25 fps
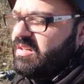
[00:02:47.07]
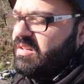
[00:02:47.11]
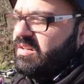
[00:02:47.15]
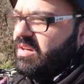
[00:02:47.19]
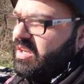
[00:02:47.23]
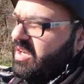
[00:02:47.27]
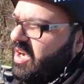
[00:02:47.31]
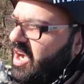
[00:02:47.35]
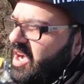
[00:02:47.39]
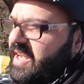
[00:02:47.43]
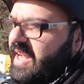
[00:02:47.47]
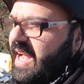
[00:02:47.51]

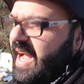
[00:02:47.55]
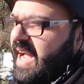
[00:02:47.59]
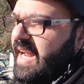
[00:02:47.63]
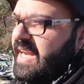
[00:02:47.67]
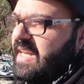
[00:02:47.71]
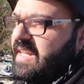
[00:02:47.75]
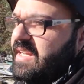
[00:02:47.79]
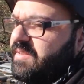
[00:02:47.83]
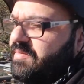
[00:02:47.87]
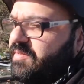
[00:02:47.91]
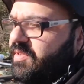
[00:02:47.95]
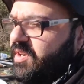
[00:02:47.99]
Like, I
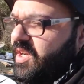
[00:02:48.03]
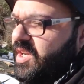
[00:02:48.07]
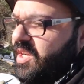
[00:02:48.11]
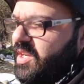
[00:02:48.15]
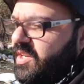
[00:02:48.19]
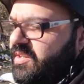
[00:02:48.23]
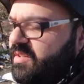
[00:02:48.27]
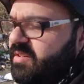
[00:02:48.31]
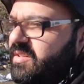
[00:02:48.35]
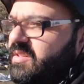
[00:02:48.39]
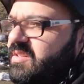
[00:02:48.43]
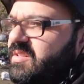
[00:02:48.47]
can't
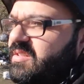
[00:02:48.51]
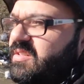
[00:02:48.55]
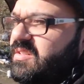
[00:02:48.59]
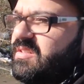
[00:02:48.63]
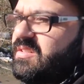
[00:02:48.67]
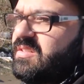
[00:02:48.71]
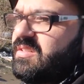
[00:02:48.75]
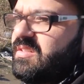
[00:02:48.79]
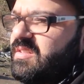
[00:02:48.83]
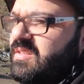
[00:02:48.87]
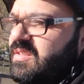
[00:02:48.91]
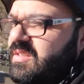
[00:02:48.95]
even
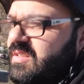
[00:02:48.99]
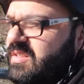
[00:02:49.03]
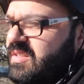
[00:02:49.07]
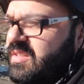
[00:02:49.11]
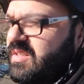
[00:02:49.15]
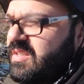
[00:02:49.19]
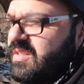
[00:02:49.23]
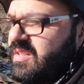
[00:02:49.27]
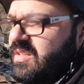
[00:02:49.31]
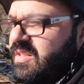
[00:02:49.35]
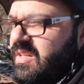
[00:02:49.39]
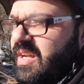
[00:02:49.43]

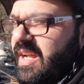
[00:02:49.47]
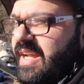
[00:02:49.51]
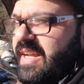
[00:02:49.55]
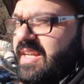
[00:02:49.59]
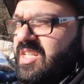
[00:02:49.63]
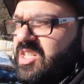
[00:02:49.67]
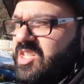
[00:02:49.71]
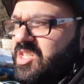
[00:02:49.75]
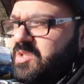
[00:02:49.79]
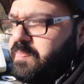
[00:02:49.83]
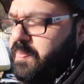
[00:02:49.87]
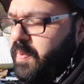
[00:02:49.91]

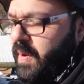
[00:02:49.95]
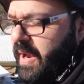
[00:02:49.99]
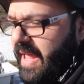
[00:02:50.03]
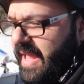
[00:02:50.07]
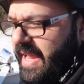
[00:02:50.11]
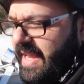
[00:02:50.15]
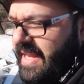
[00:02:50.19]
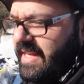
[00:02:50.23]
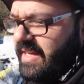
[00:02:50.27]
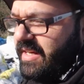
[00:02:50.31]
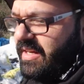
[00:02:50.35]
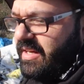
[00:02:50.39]

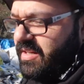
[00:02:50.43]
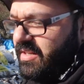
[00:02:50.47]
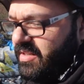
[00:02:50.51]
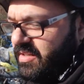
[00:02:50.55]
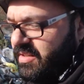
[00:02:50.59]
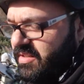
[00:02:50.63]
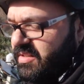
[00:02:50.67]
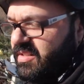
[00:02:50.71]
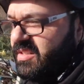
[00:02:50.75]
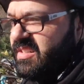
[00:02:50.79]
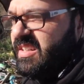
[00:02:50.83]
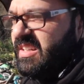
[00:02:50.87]
explain
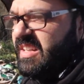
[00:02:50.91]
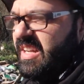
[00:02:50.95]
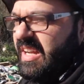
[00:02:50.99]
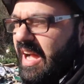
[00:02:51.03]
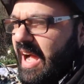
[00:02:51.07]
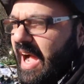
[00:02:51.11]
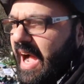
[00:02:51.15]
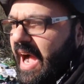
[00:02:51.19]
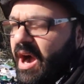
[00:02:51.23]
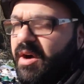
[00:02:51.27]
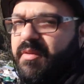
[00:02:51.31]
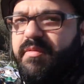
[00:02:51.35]

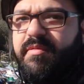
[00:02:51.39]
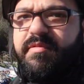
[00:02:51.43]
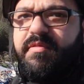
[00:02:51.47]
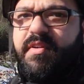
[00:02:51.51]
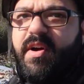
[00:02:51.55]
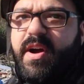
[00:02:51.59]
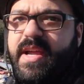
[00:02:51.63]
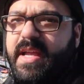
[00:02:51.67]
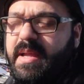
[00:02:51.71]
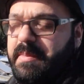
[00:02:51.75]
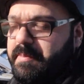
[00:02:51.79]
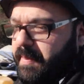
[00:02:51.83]
how
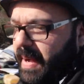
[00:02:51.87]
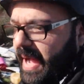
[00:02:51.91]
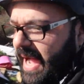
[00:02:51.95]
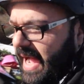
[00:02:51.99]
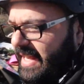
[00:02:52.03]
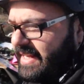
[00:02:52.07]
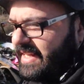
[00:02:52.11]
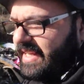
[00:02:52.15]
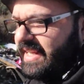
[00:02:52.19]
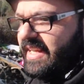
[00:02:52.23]
fucking bad